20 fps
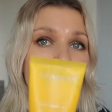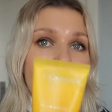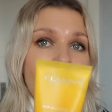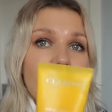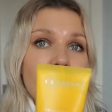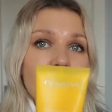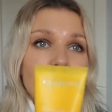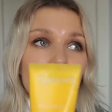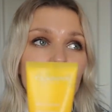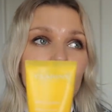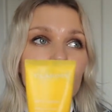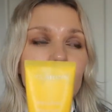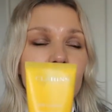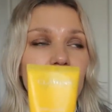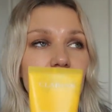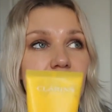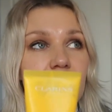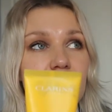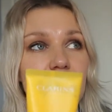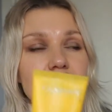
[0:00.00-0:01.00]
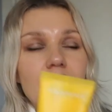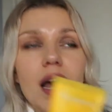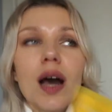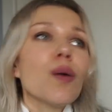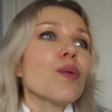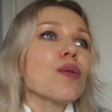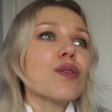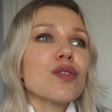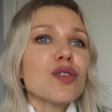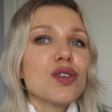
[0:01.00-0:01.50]
And with this, I
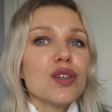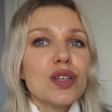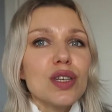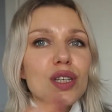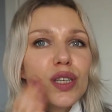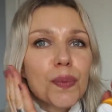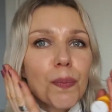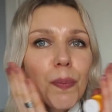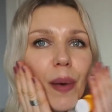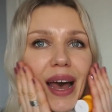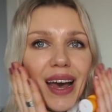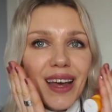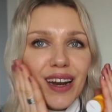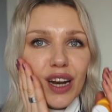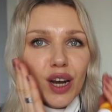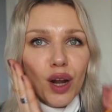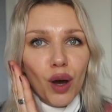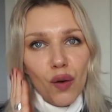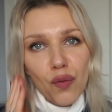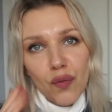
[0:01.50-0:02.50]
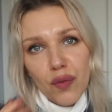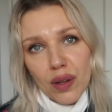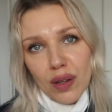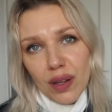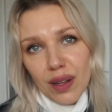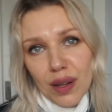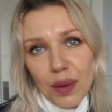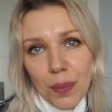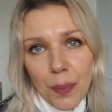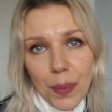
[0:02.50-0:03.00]
will just pat it off a
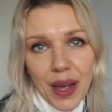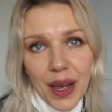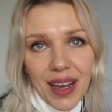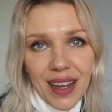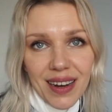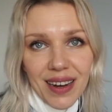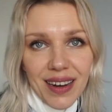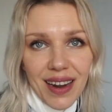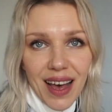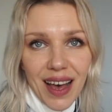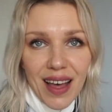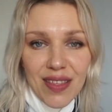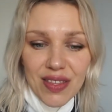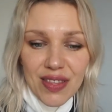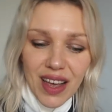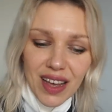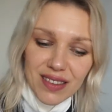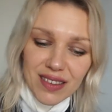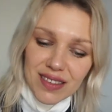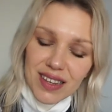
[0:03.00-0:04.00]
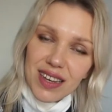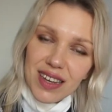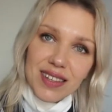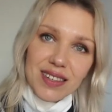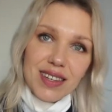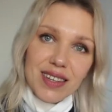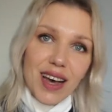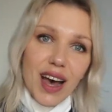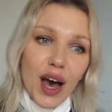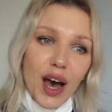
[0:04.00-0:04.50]
little bit and that's
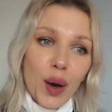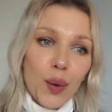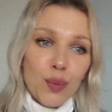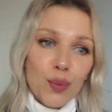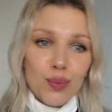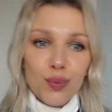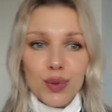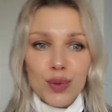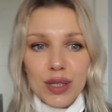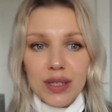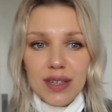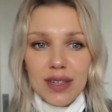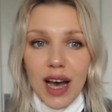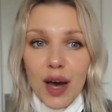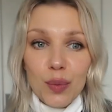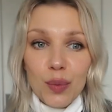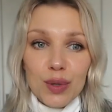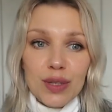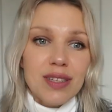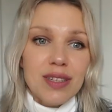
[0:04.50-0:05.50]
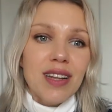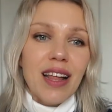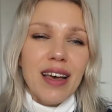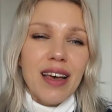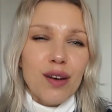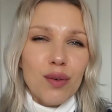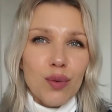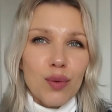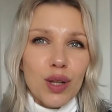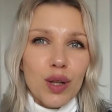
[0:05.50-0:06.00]
it. I wouldn't
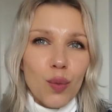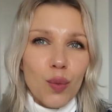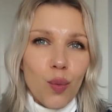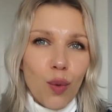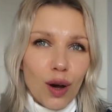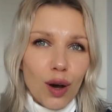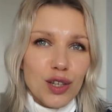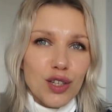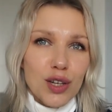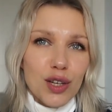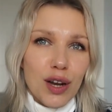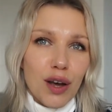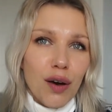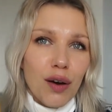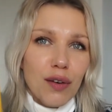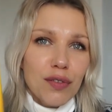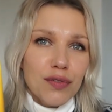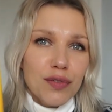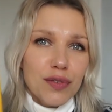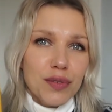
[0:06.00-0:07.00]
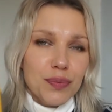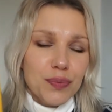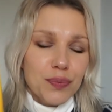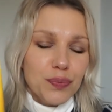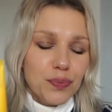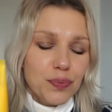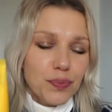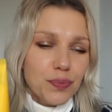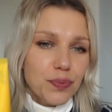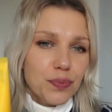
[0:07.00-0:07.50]
like really wash it off.
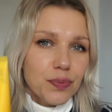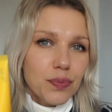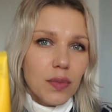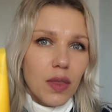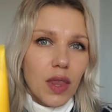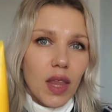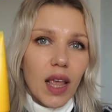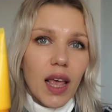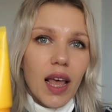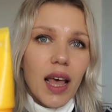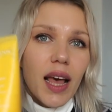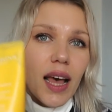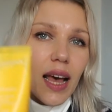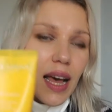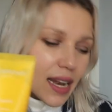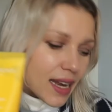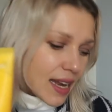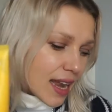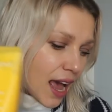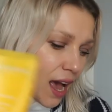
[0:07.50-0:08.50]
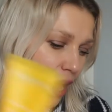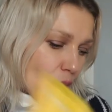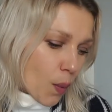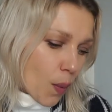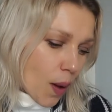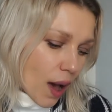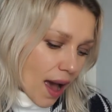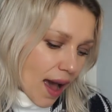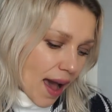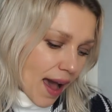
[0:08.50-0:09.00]

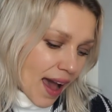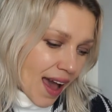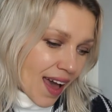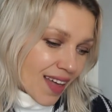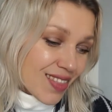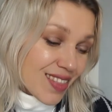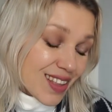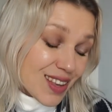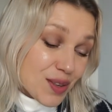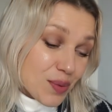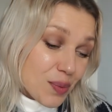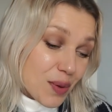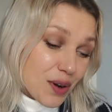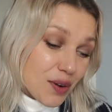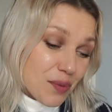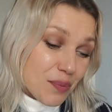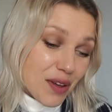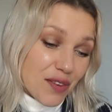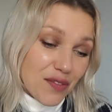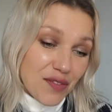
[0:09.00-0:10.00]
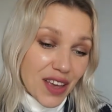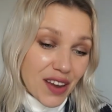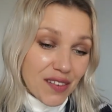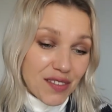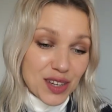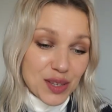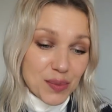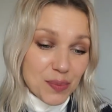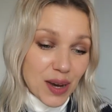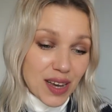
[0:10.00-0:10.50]
Now, and this one of my
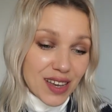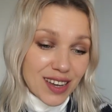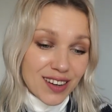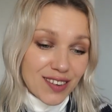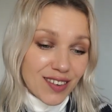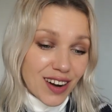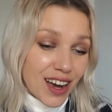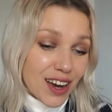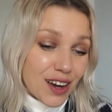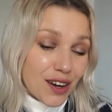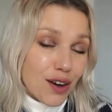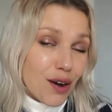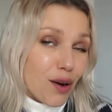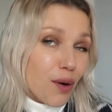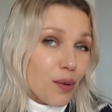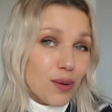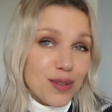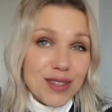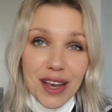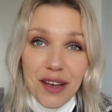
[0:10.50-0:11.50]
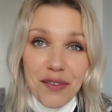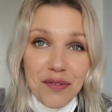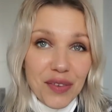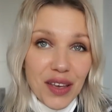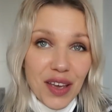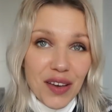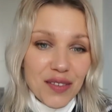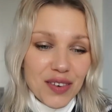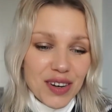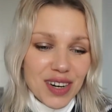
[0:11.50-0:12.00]
favorites by Yarak, all-time
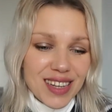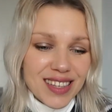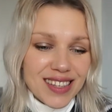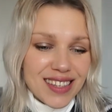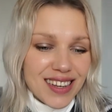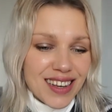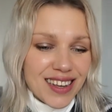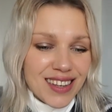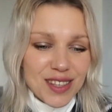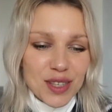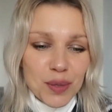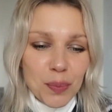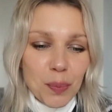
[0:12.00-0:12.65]
favorite, it's